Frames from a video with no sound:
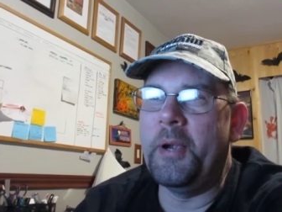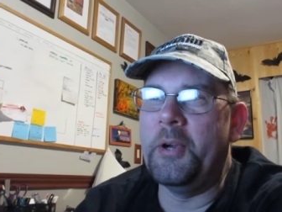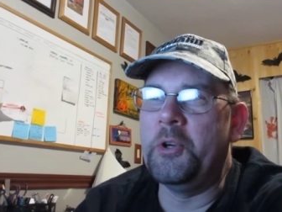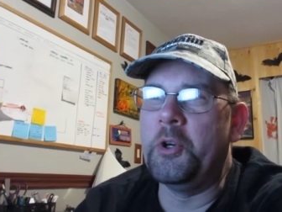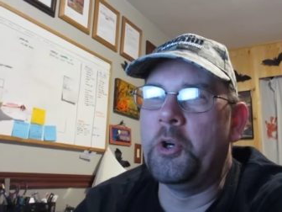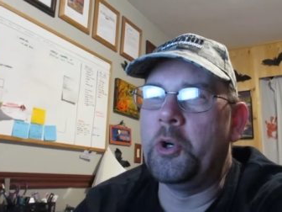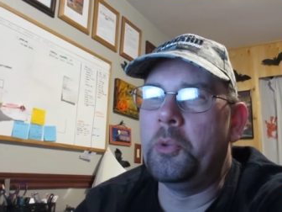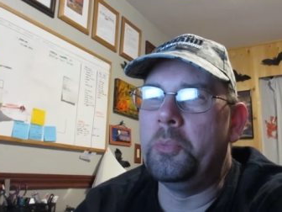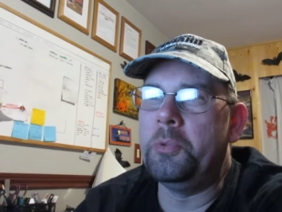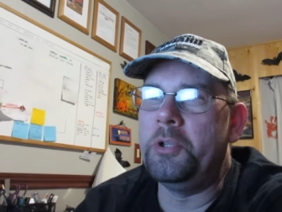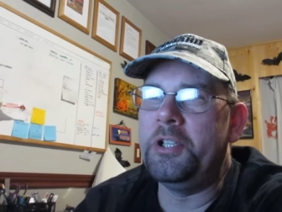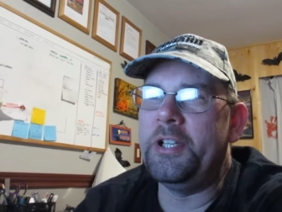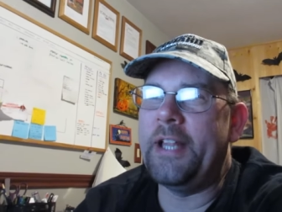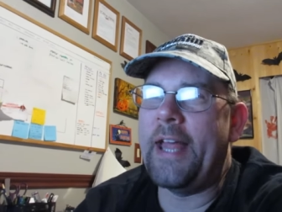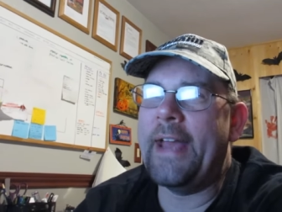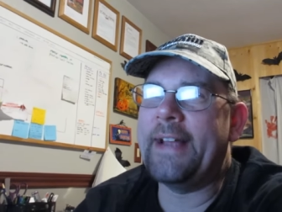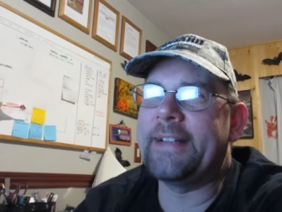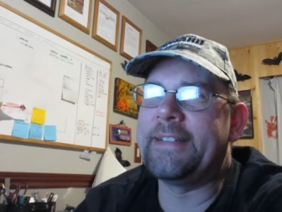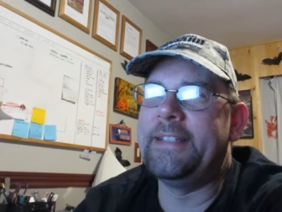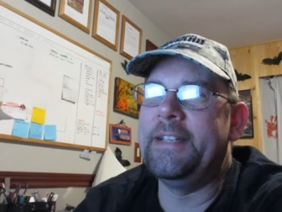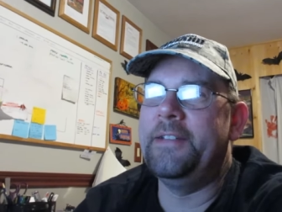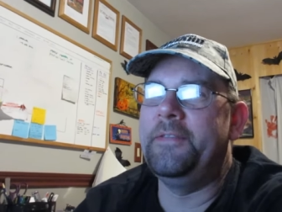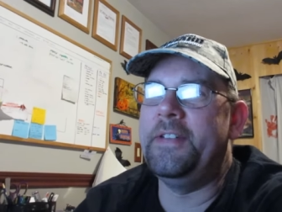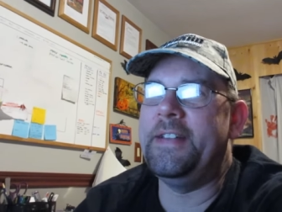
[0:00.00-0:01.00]
Paranormal
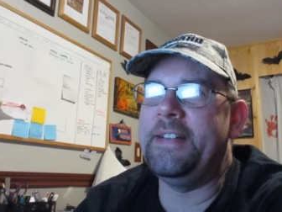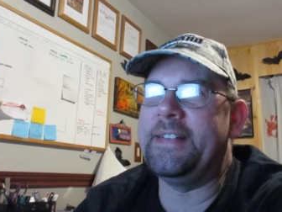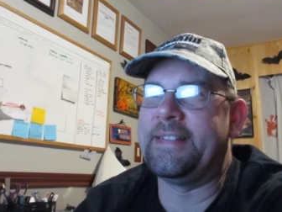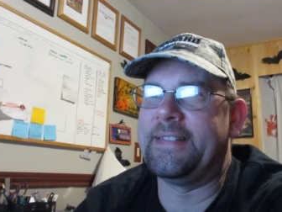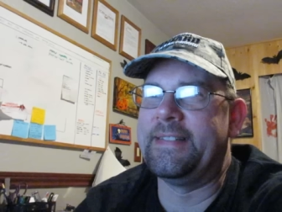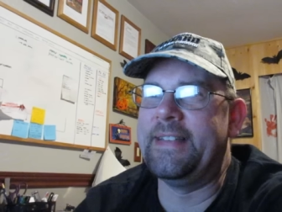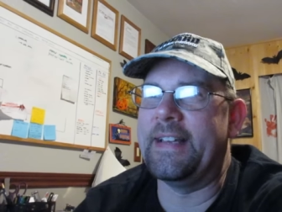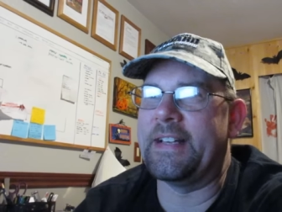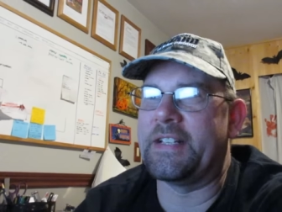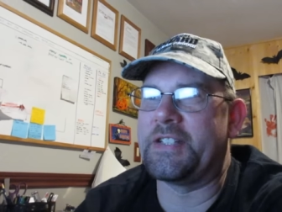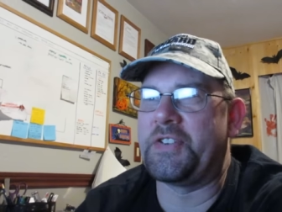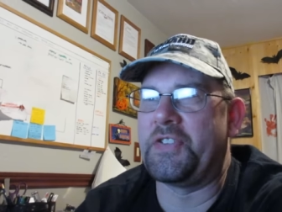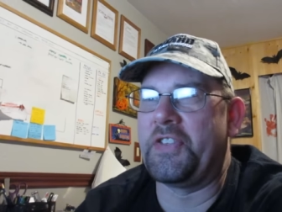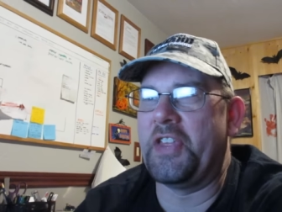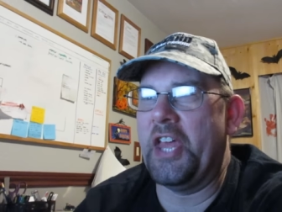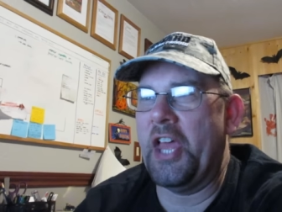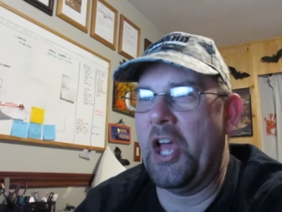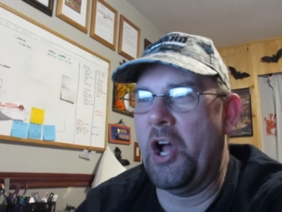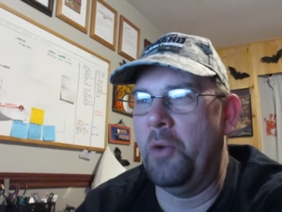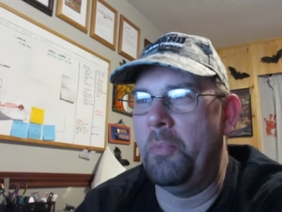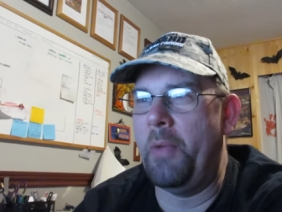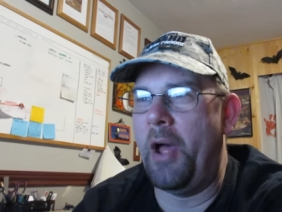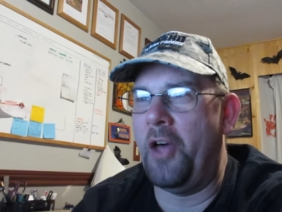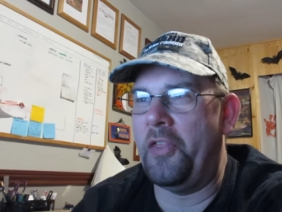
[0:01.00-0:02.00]
Activity six, the
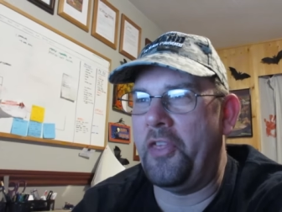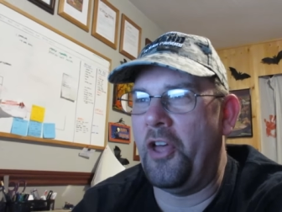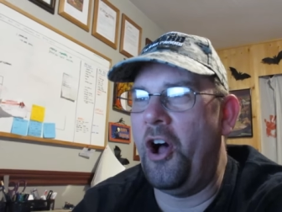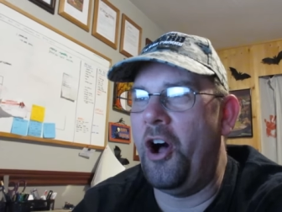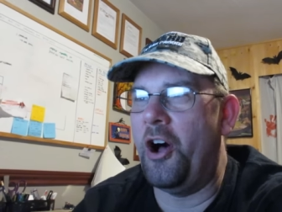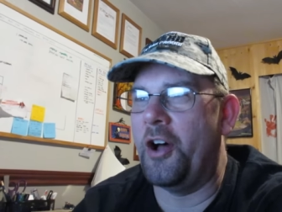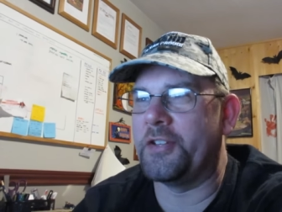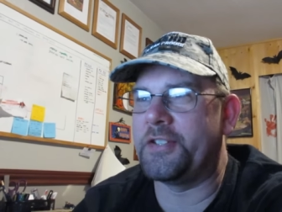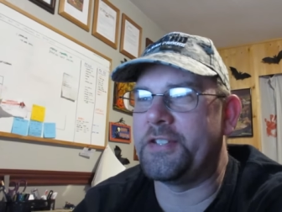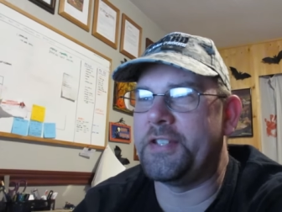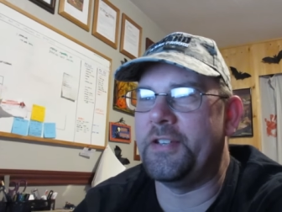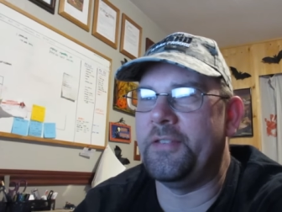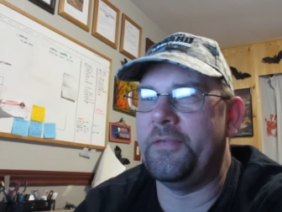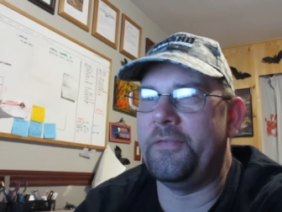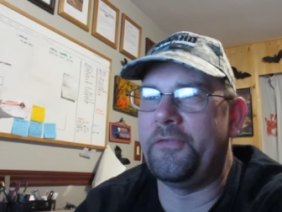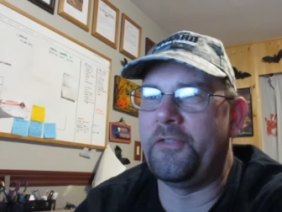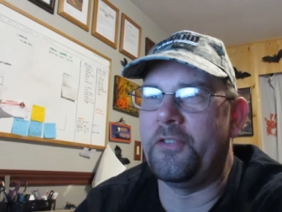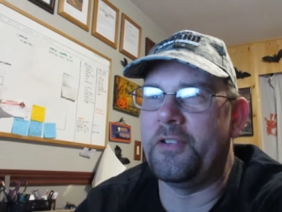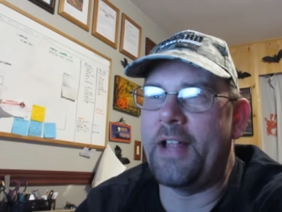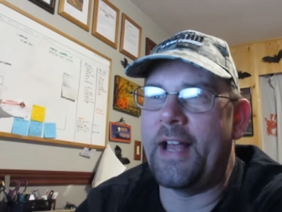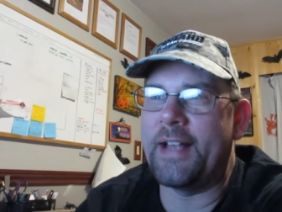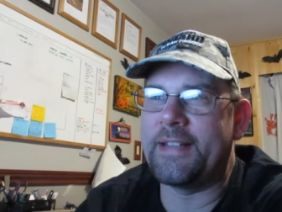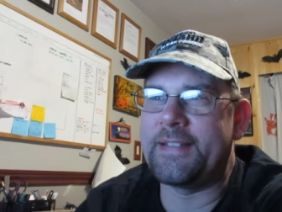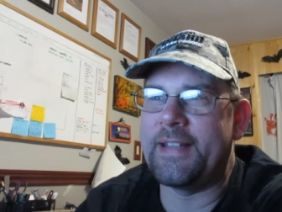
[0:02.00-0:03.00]
Hellmouth Haunt
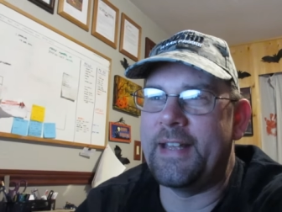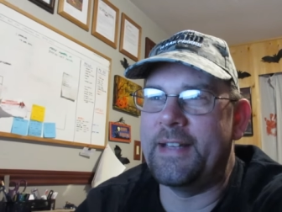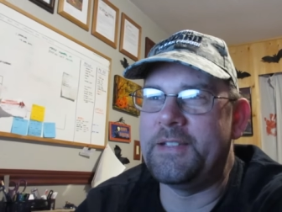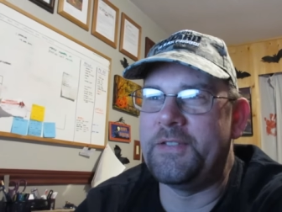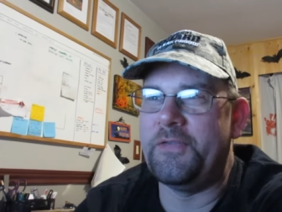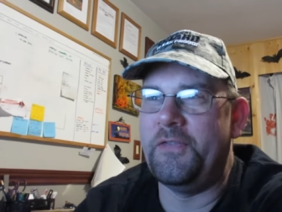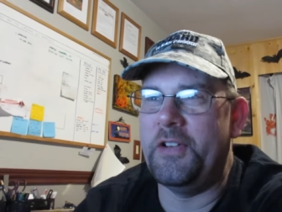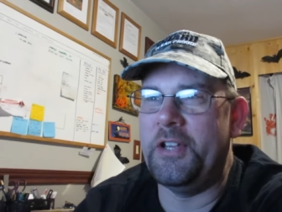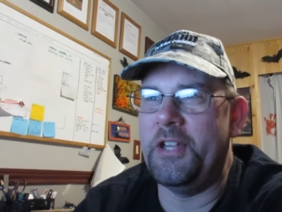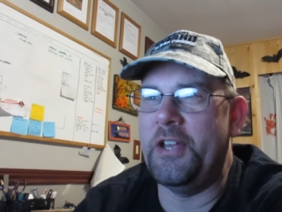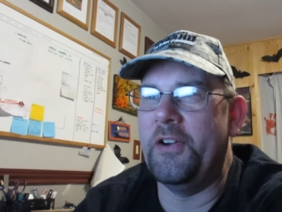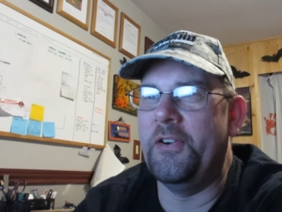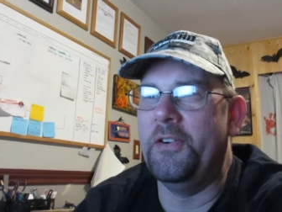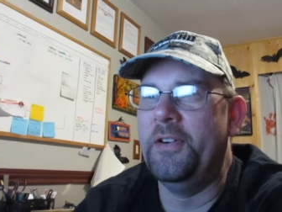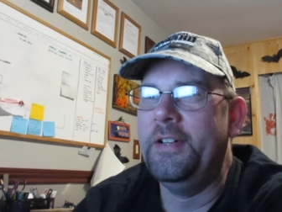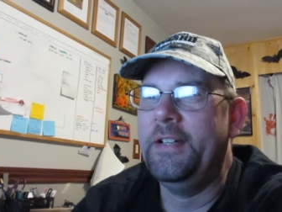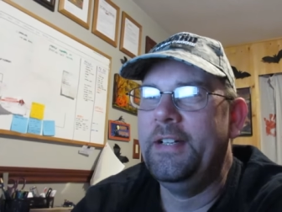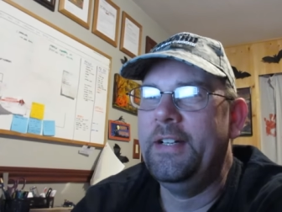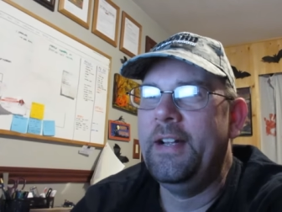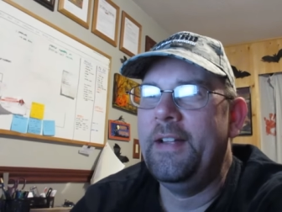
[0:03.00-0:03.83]
for last night's video.